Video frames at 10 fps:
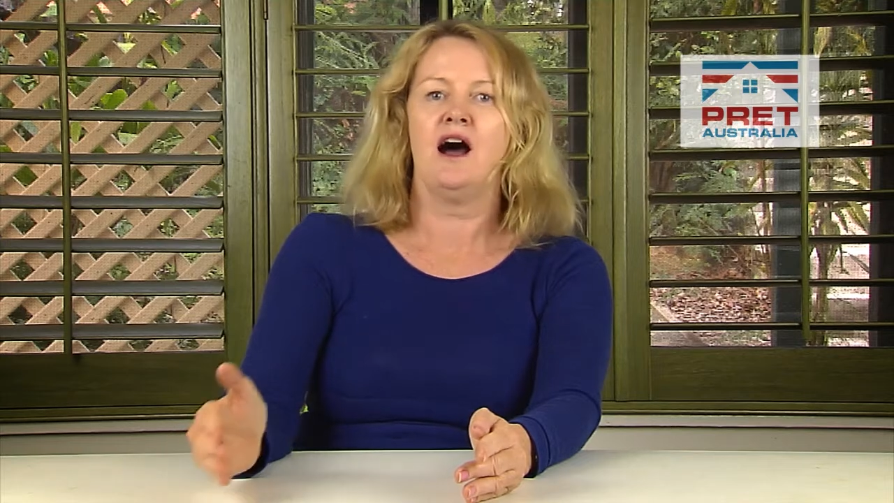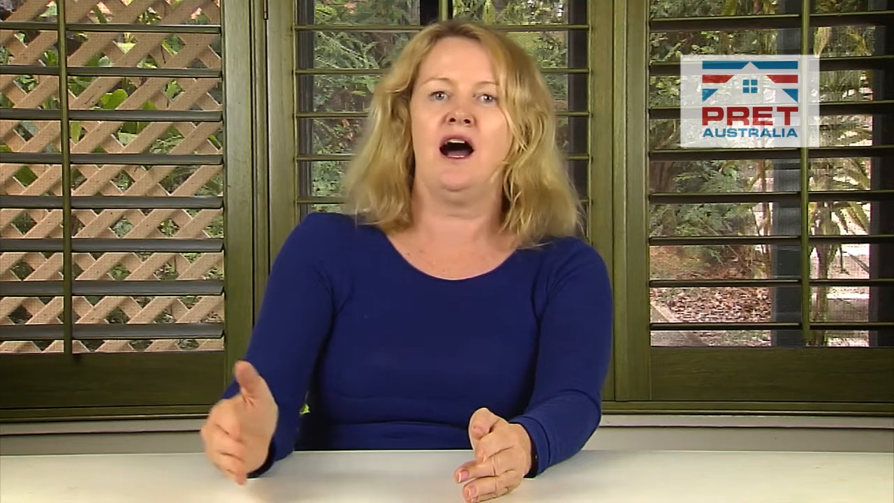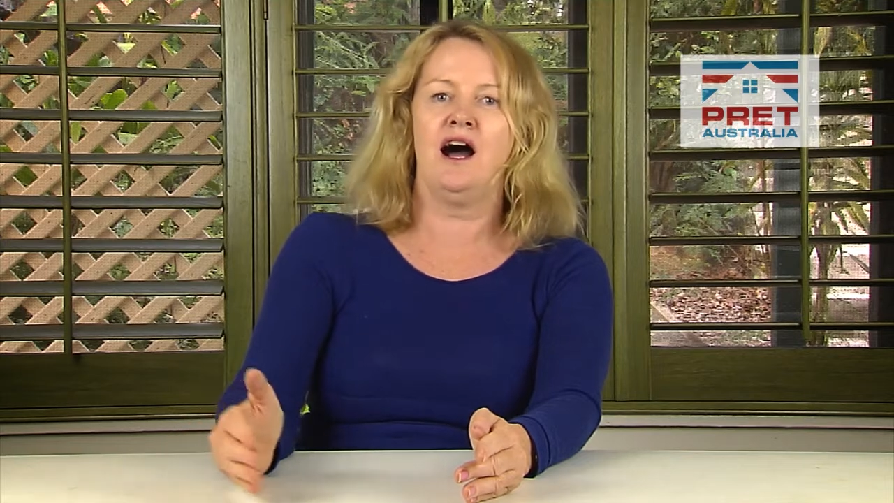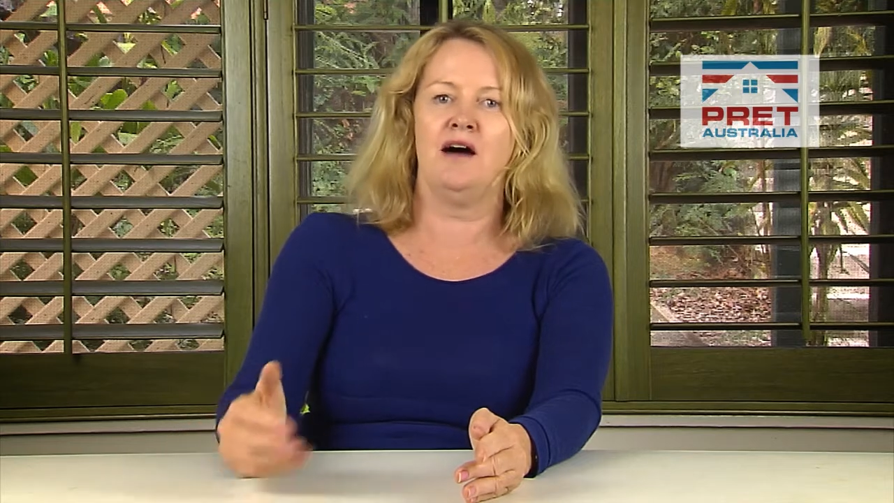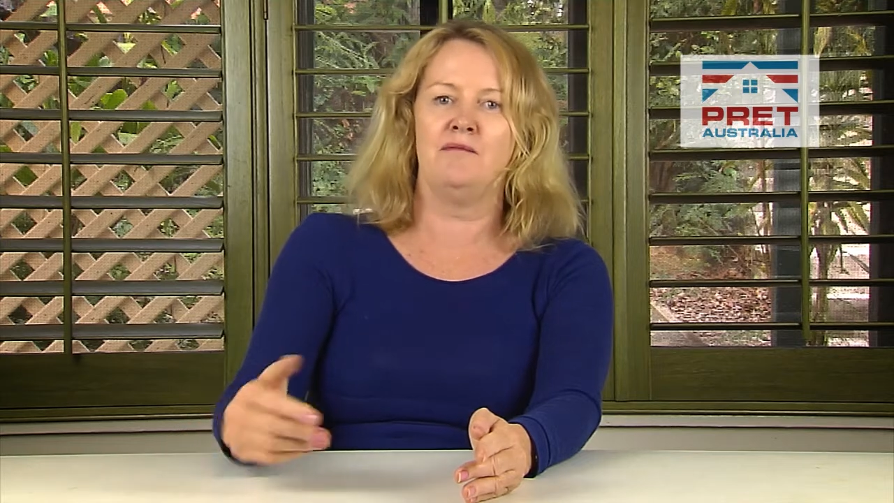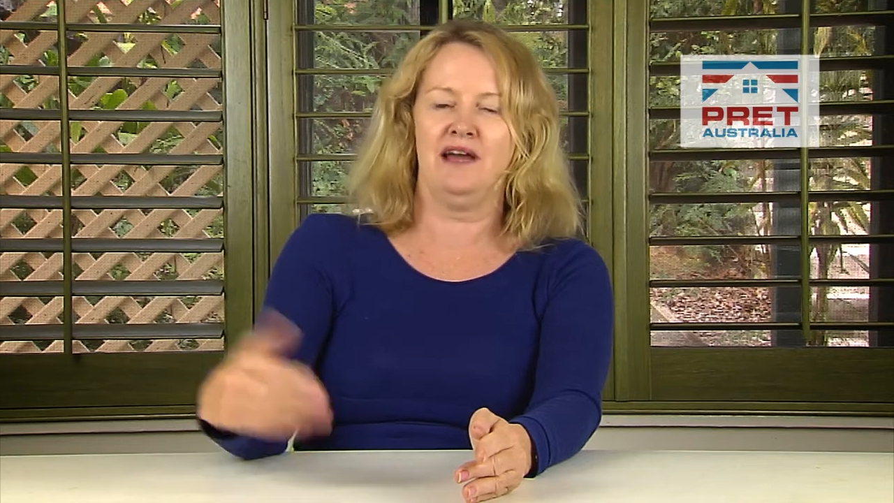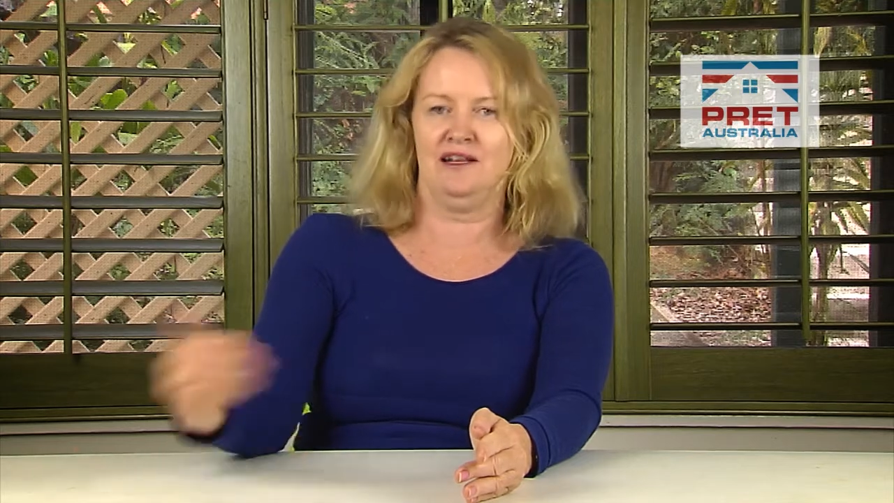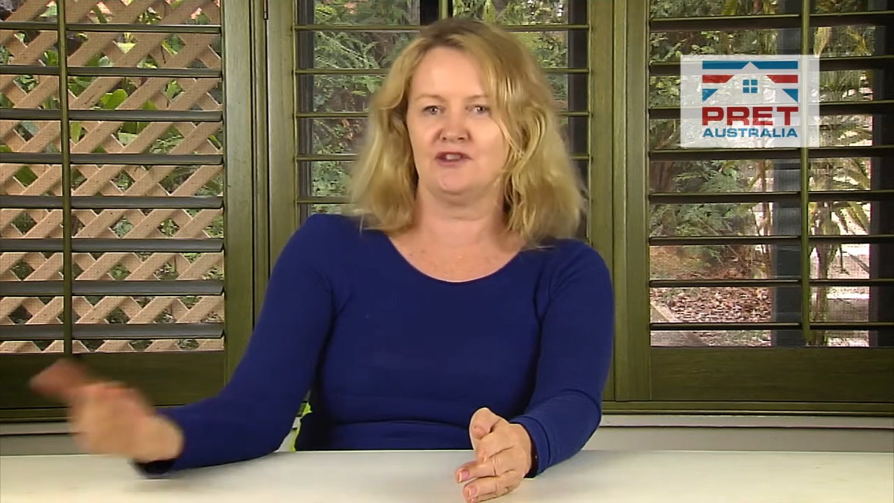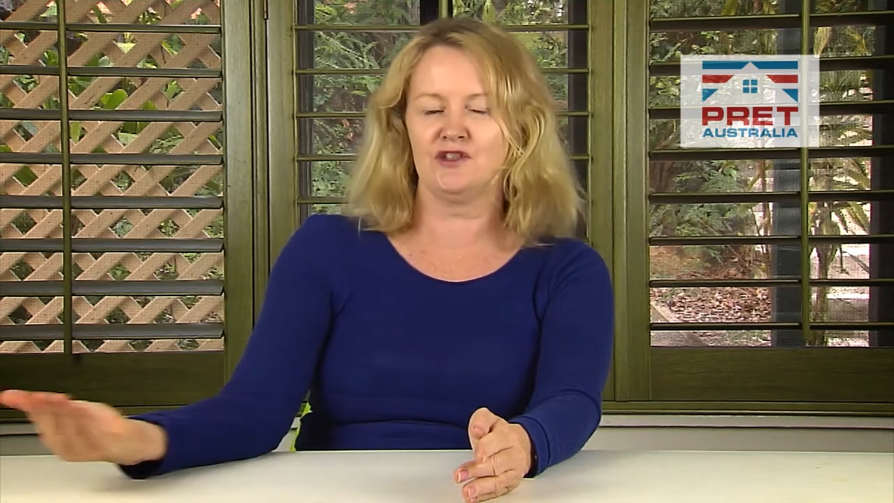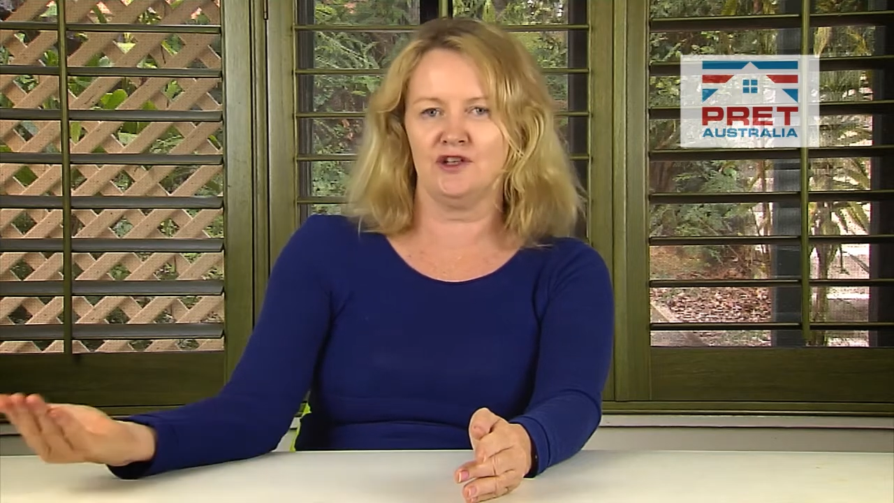
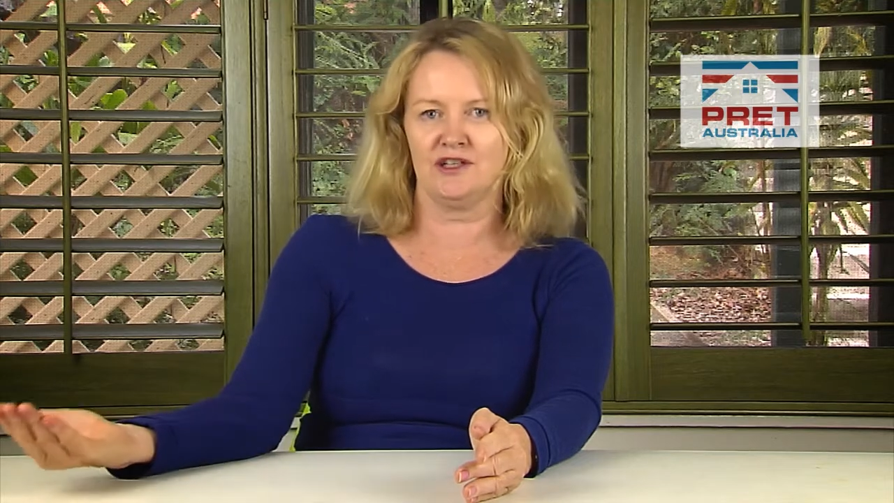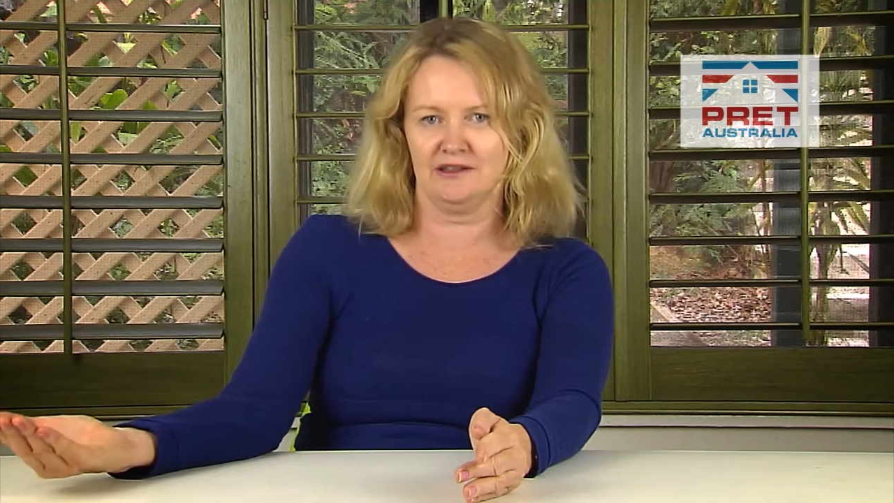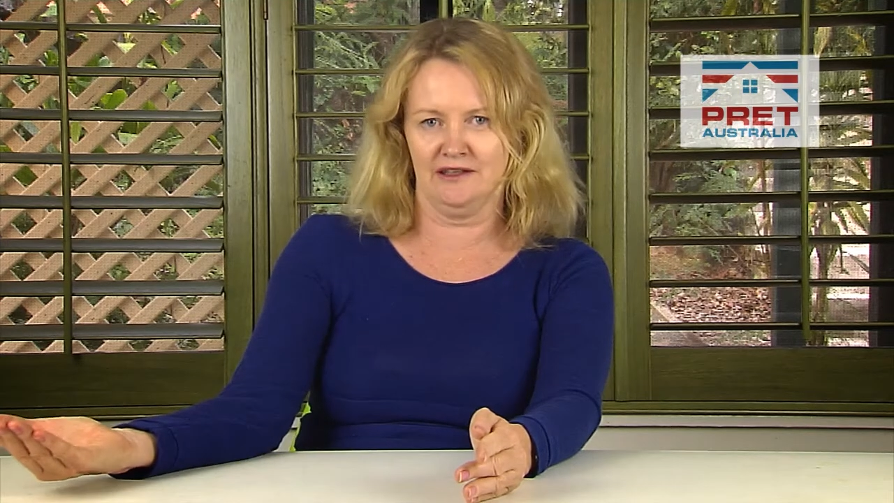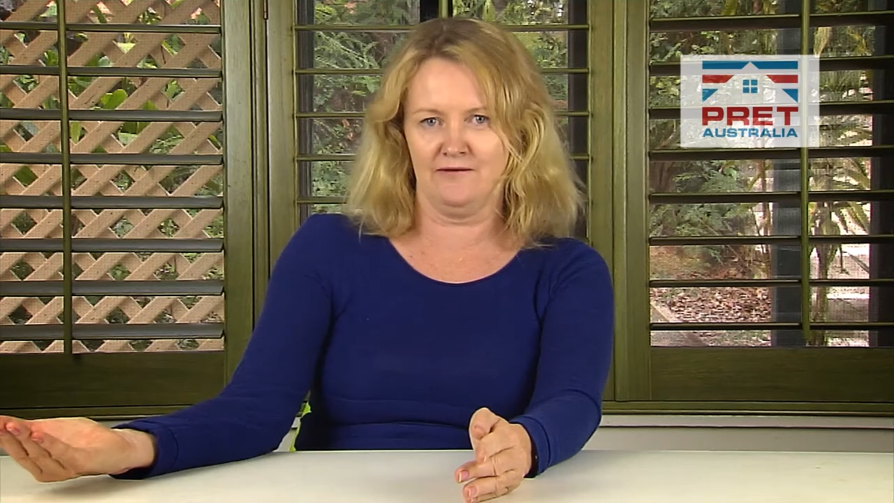and certainly